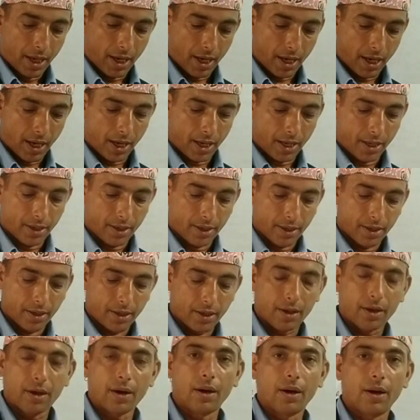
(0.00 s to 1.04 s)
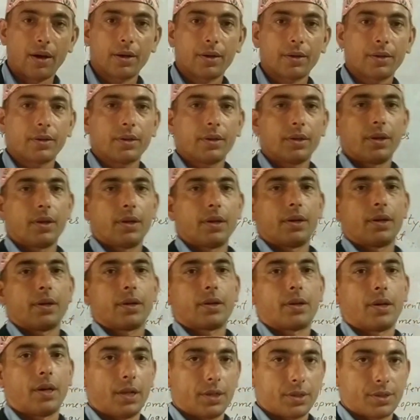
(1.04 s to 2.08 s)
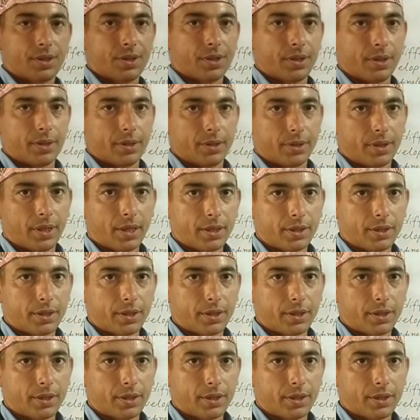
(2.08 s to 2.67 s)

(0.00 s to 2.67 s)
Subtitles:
and uncultured,